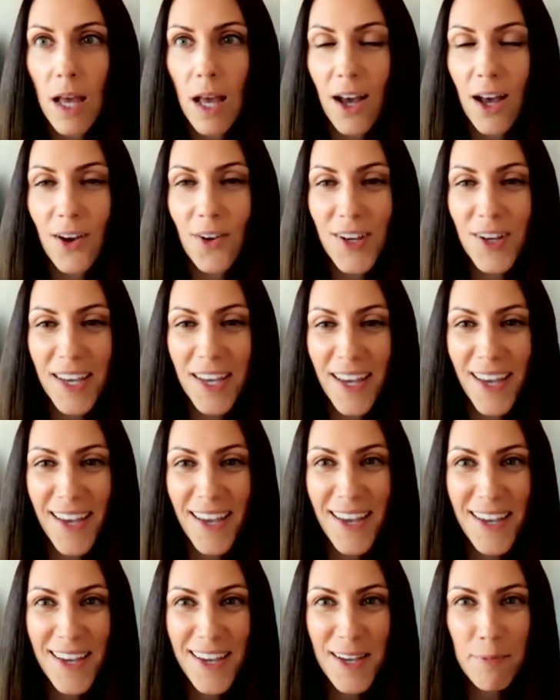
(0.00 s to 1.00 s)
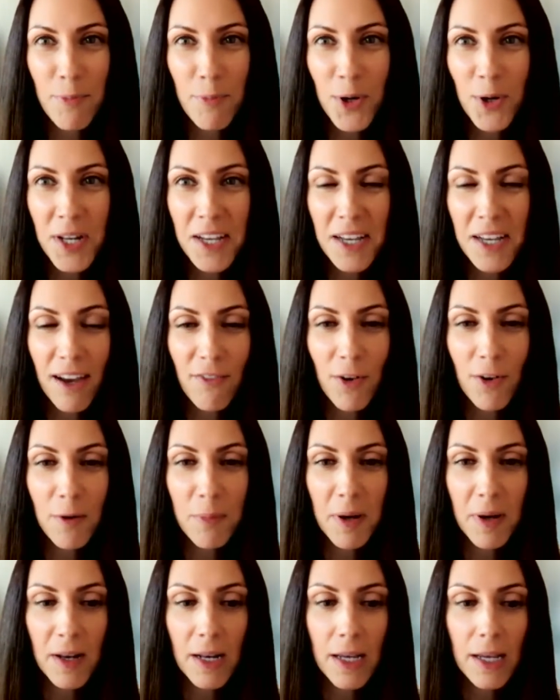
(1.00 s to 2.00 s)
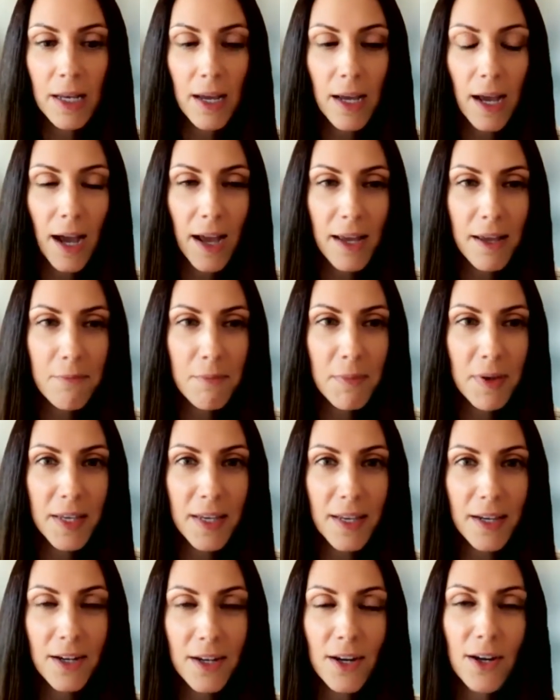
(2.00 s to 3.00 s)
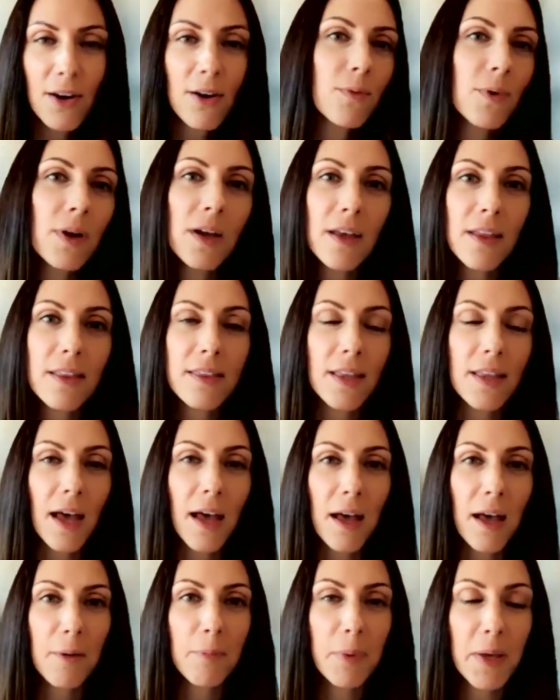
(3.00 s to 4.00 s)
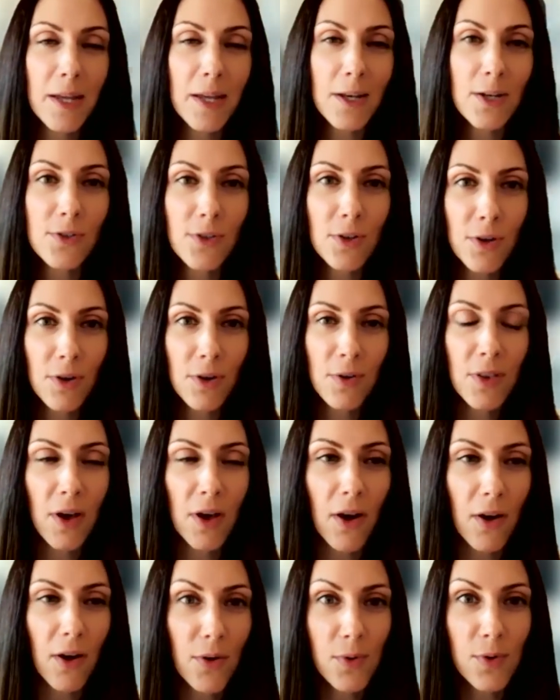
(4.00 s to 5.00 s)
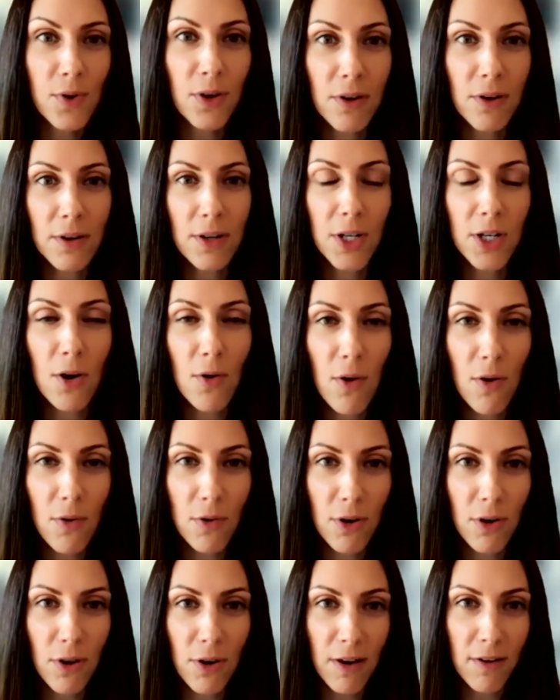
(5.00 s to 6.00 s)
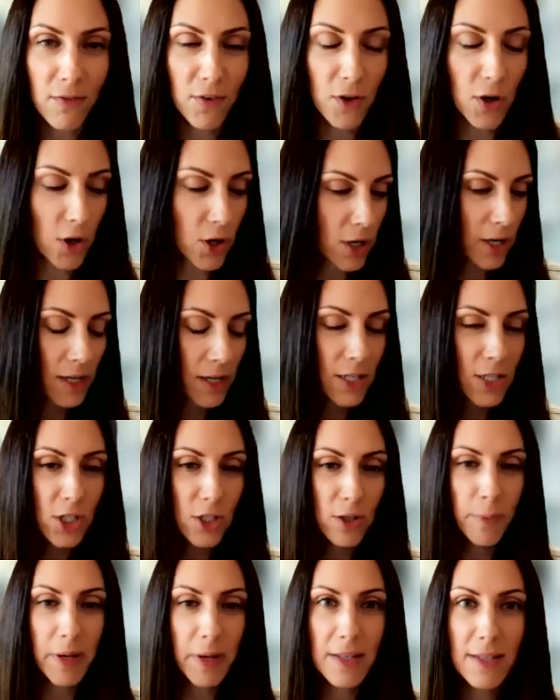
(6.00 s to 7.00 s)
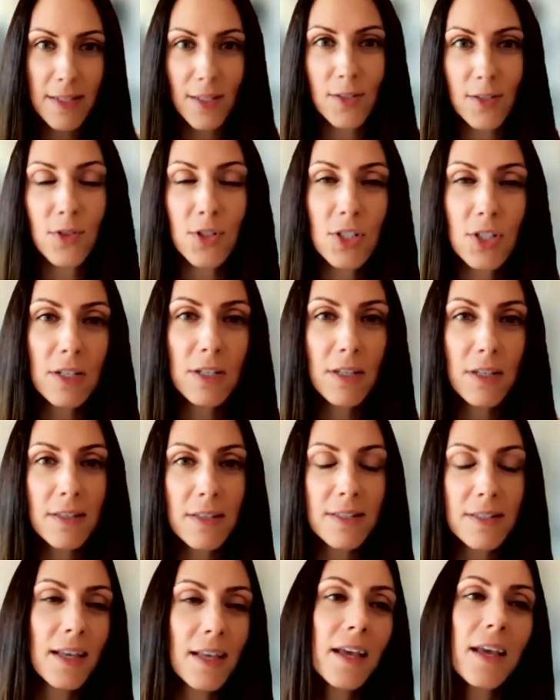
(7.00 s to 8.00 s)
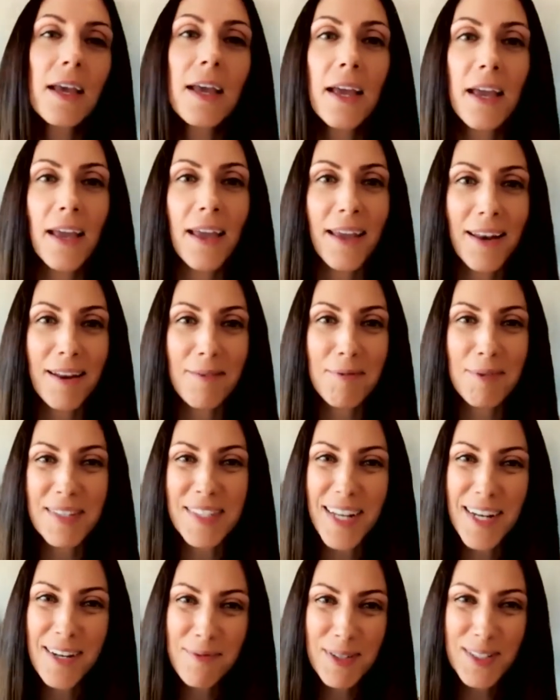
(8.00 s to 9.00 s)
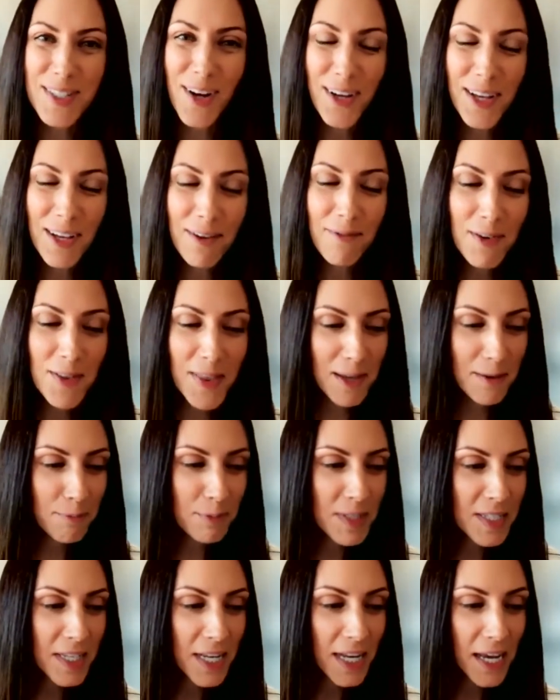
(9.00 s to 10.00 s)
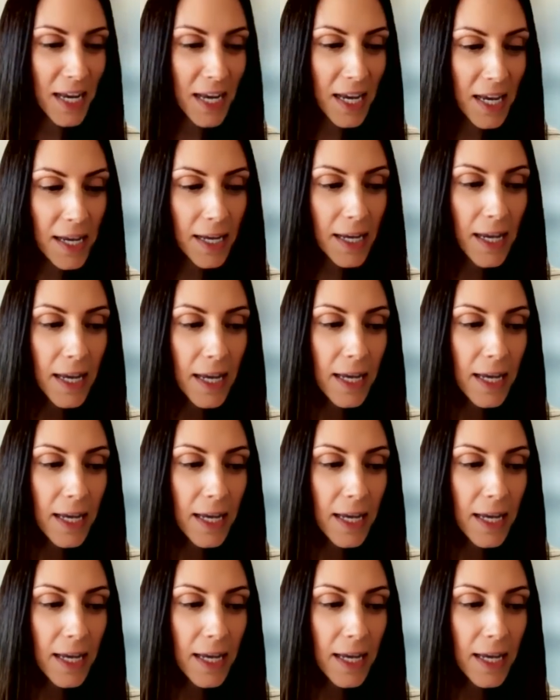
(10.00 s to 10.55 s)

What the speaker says: Okay, good morning, everybody. I am here with Pedro, the co-owner of Guardian Termite Solutions, and I'm excited to be talking with him today.